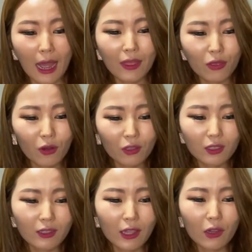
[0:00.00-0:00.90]
I
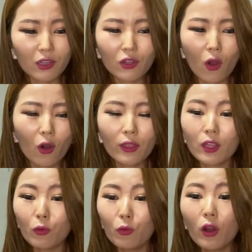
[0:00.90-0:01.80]
thought there is
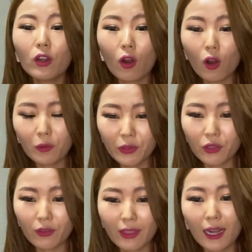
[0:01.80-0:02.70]
only one
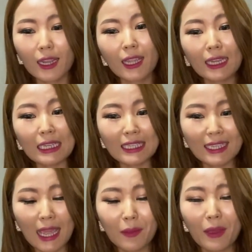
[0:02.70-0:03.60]
option that I can
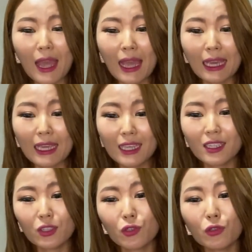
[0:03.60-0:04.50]
escape
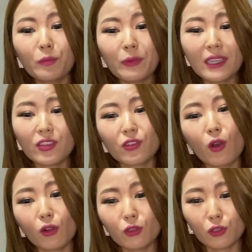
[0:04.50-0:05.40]
is to be
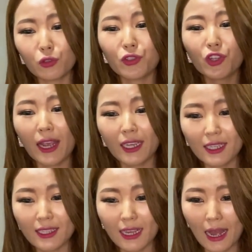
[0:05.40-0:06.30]
sold to
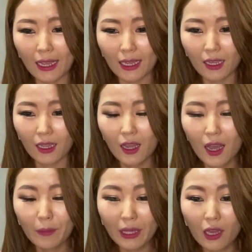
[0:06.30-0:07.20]
Chinese guy
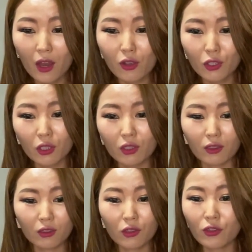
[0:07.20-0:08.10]
because oh.
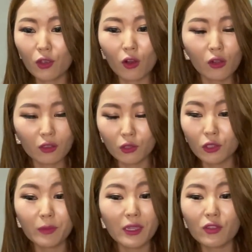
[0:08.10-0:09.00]
the sold
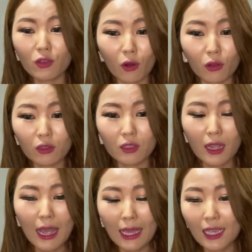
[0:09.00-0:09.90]
to be sold
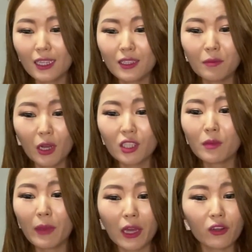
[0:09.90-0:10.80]
is
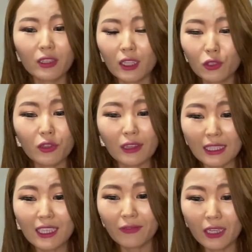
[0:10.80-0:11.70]
much better than to
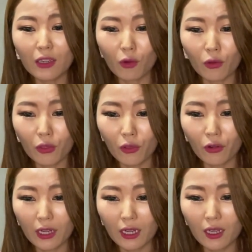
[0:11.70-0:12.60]
live in North
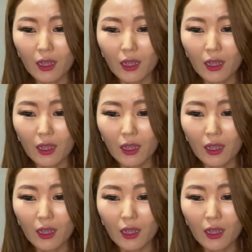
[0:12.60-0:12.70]
Korea.